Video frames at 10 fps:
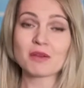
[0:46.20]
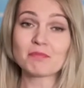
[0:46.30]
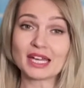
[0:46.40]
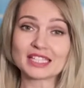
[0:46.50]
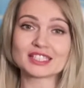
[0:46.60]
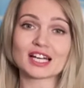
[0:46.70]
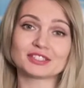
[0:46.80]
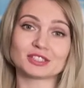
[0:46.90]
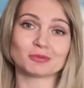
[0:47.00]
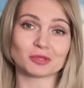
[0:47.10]
may
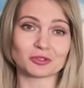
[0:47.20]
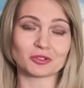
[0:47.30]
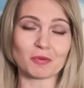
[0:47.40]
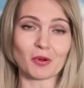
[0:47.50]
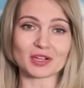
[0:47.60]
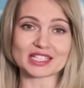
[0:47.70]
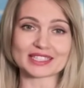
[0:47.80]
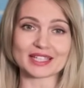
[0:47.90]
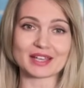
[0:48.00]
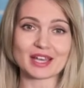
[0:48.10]
tighten monetary
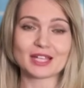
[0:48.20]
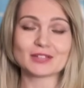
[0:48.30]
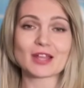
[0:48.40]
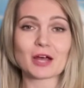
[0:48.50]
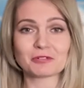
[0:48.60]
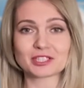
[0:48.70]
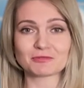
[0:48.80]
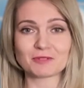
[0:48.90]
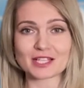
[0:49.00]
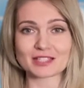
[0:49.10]
policy. Now it's
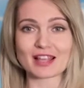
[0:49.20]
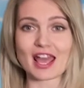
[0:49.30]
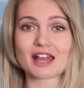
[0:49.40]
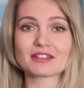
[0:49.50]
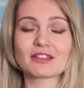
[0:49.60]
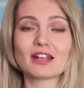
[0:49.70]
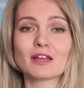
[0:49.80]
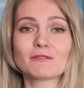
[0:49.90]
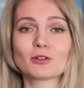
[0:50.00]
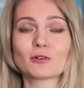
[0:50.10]
trading at the
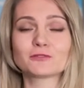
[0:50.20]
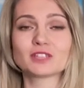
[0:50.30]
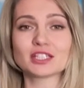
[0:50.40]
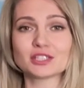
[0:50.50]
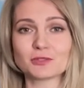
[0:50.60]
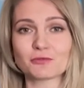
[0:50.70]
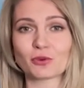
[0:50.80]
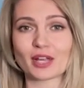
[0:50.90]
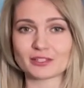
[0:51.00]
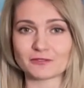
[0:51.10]
level of
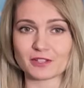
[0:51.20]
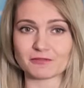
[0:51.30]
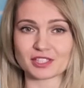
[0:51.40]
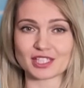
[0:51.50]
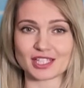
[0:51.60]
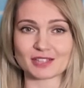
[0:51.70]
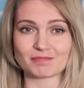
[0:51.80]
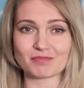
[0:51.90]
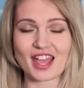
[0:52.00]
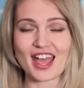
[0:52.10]

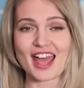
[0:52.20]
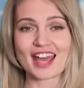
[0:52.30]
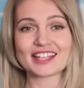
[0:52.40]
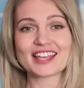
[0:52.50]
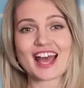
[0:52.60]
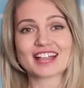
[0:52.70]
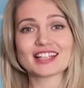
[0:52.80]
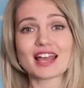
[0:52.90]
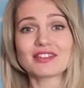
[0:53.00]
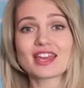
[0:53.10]
94.15. Yet,
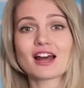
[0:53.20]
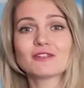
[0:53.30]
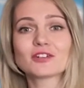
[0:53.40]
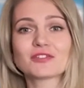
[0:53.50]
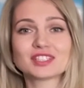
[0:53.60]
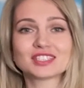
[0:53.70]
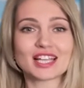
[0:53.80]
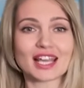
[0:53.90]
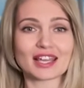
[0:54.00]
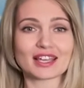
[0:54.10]
at the end of the
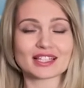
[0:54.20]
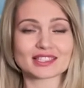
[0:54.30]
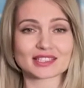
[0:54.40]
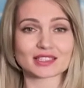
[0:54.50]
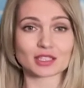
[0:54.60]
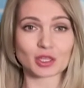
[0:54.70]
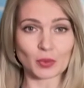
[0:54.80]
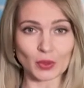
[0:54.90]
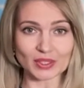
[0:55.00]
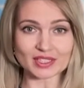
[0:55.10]
day, its
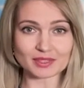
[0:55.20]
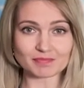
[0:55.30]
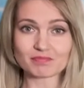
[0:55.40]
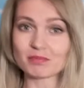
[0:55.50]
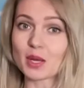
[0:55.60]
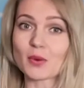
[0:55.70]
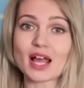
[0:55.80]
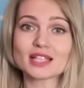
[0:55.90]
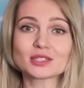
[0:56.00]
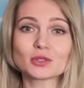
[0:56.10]
quotes may
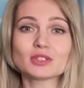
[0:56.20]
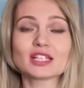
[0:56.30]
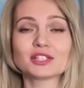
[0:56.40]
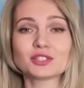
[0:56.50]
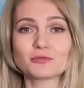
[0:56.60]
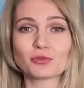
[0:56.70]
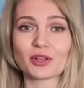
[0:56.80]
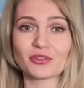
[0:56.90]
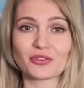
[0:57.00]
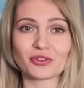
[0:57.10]
rise to
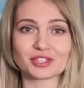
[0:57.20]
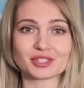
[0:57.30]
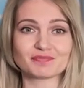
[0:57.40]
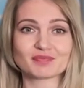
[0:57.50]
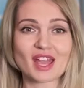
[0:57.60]
94.30.